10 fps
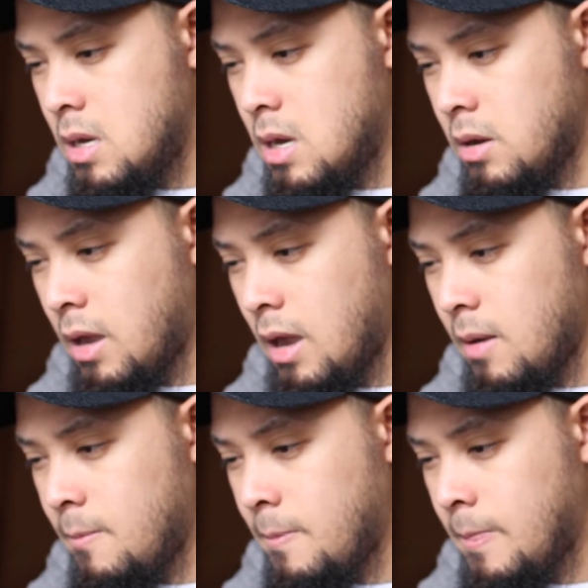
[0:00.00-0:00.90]

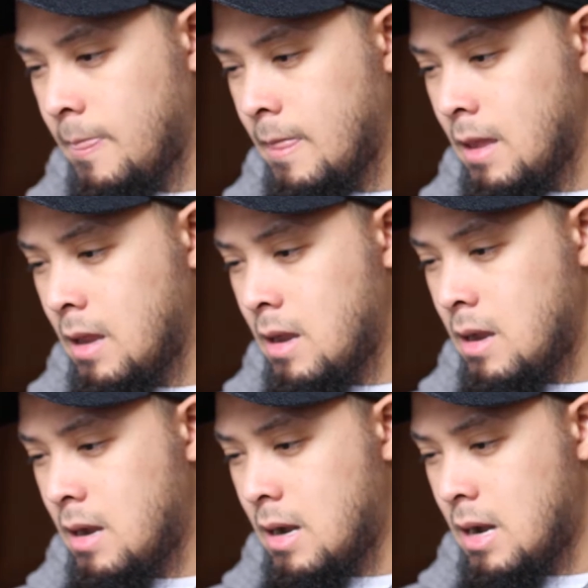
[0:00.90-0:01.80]
Okay,
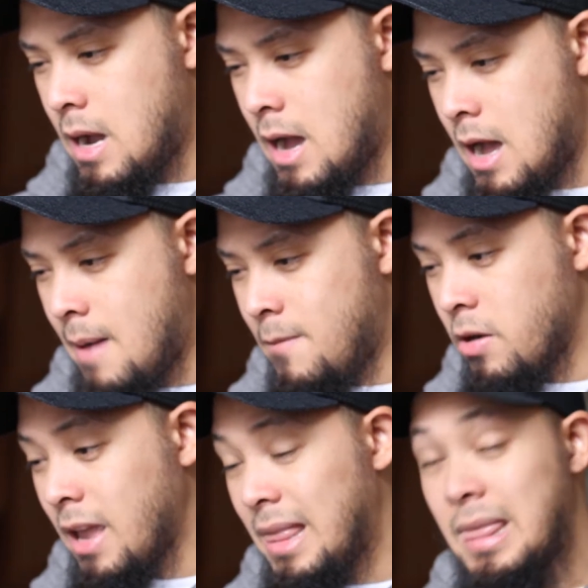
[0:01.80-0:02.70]

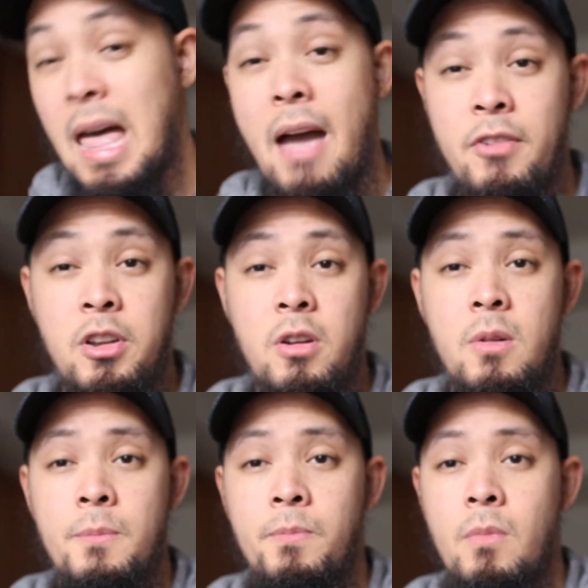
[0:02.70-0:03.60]

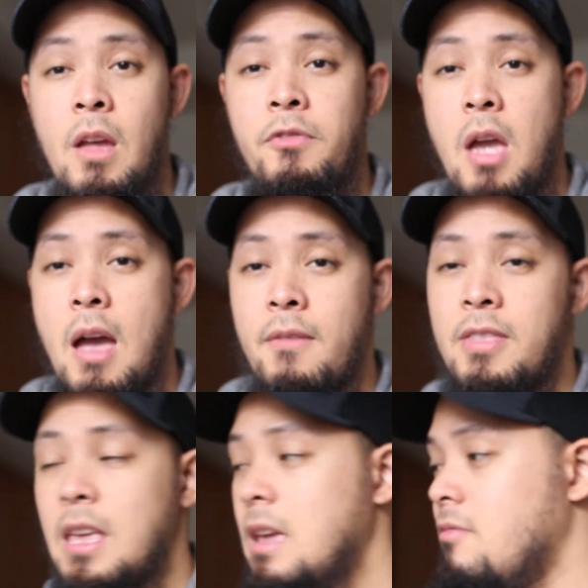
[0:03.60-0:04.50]
lavender. If you
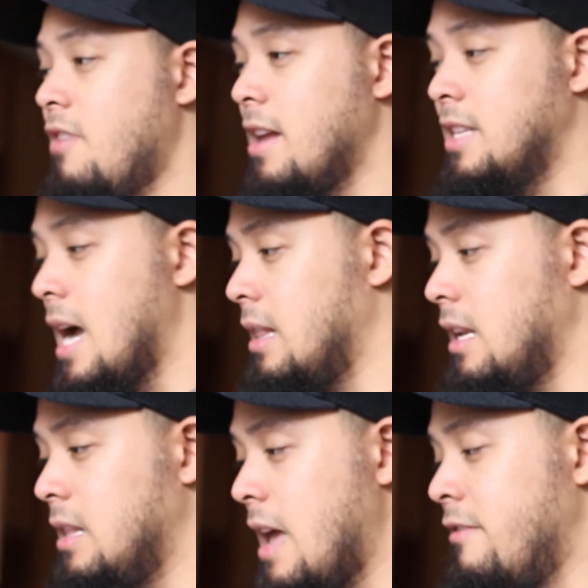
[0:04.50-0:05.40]
have the
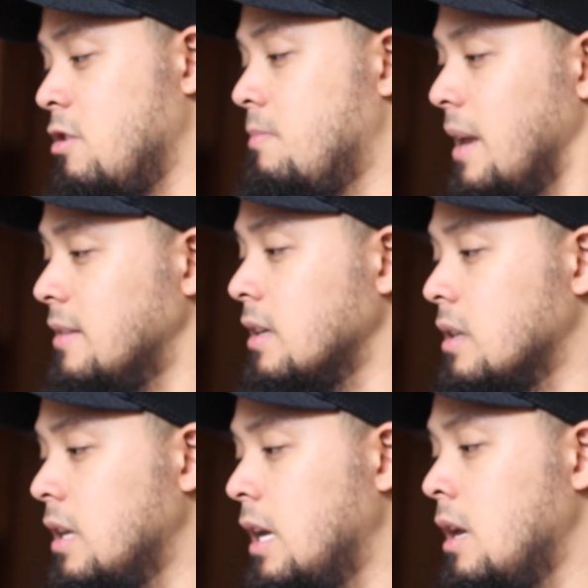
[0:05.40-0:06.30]
Vitality Lavender,
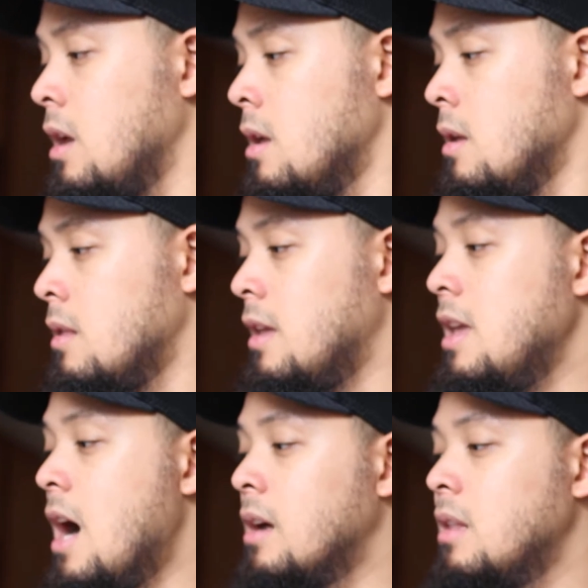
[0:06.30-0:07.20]
basically the
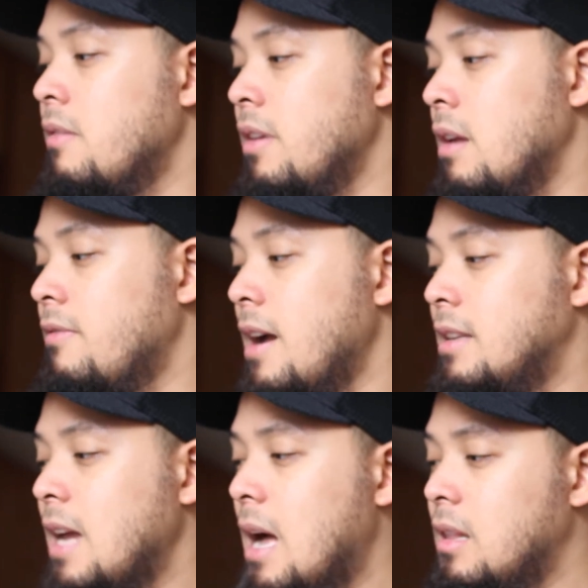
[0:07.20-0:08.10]
Young Living
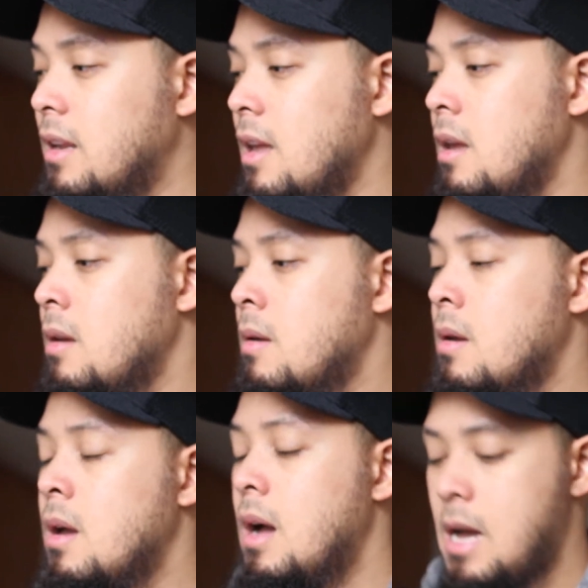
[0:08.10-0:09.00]
Vitality
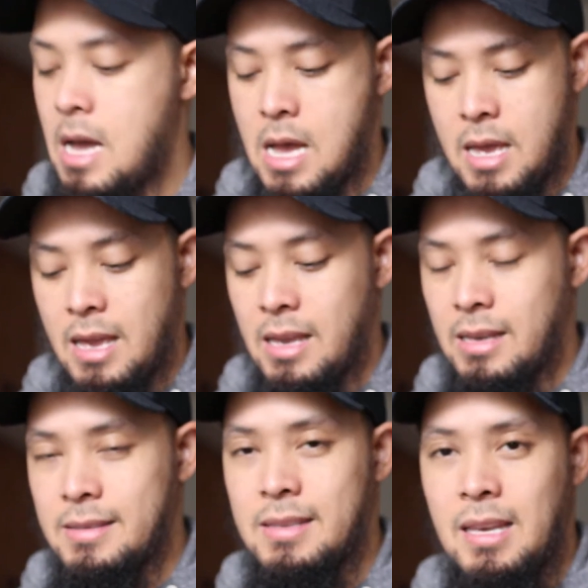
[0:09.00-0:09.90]

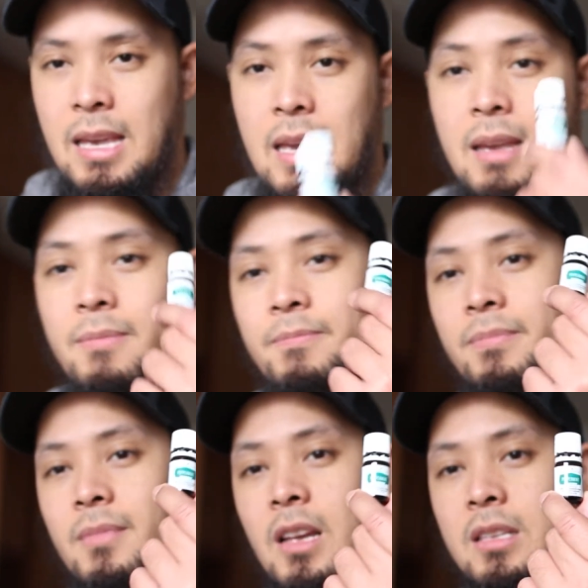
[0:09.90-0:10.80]
is the,
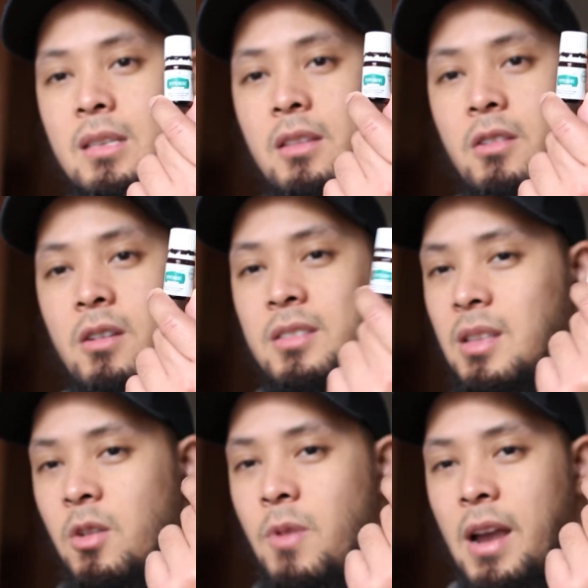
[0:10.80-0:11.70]

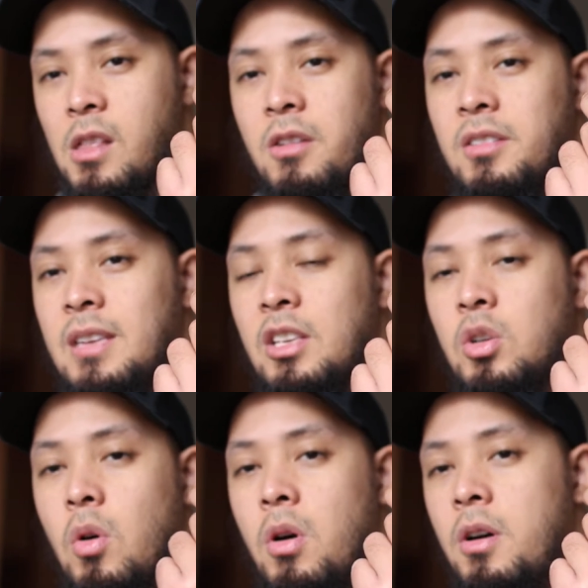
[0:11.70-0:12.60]
they're regular
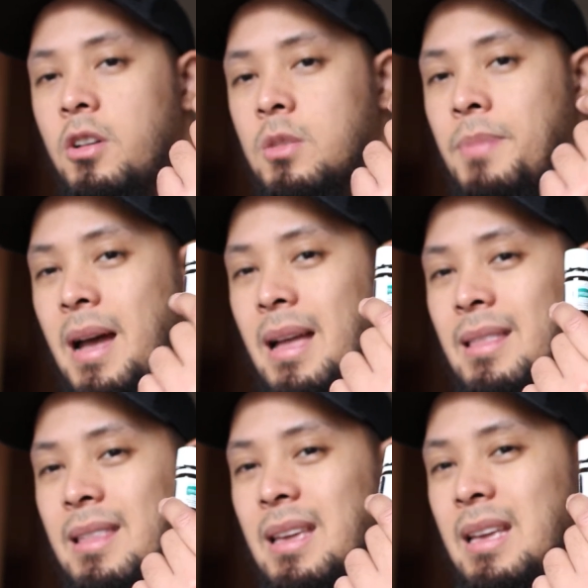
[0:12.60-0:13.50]
essential oils,
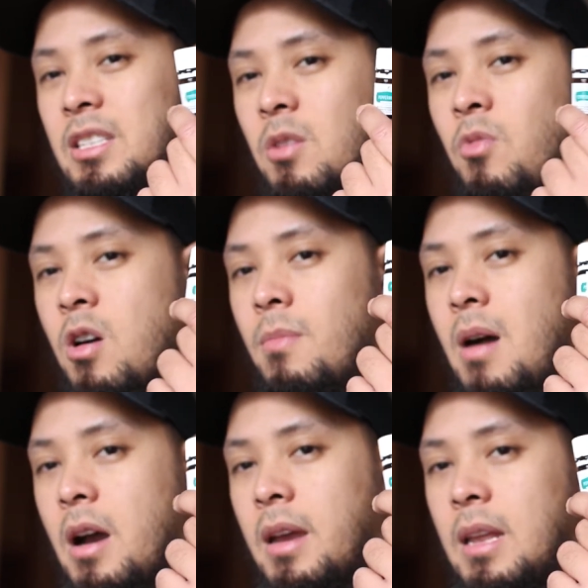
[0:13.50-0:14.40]
but these are more
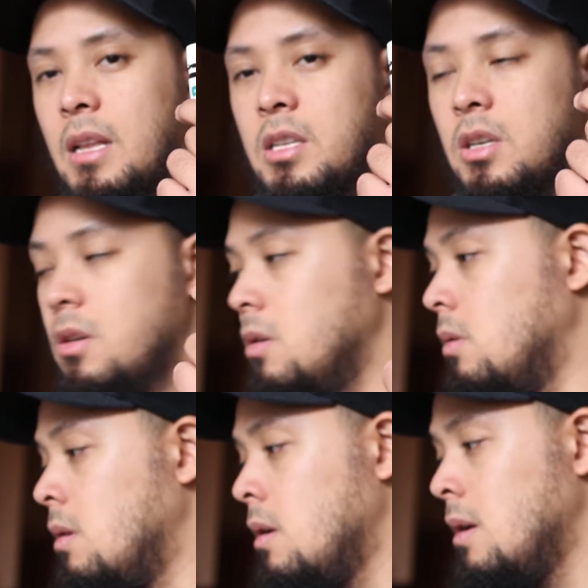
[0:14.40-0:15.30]
marketed to